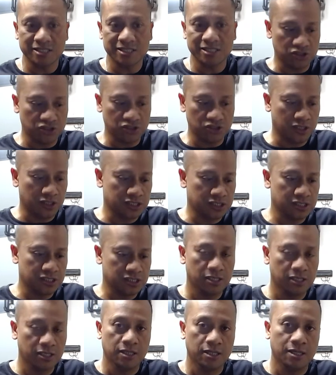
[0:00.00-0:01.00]
sauce.
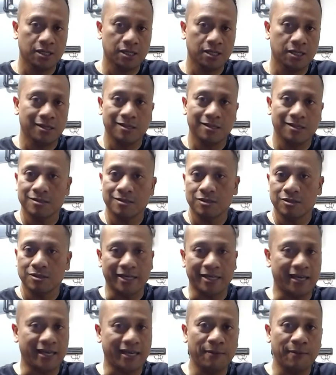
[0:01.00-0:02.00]
The
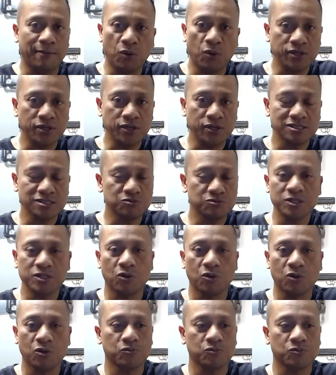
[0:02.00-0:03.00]
Cambodians, we
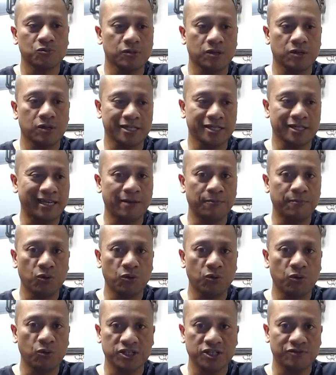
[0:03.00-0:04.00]
don't, uh, the
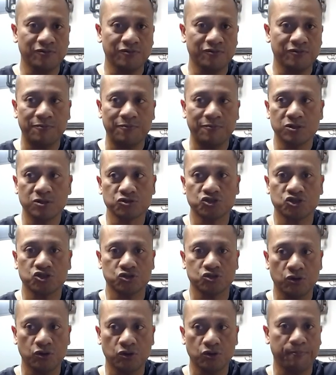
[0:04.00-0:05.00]
Cambodian restaurant, we don't
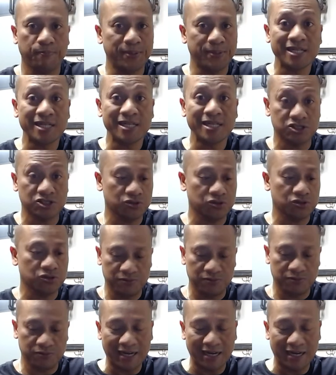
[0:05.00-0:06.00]
serve peanut sauce
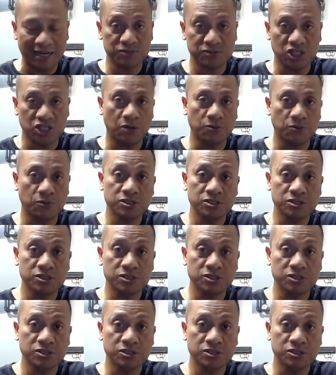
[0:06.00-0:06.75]
without nim chow. We,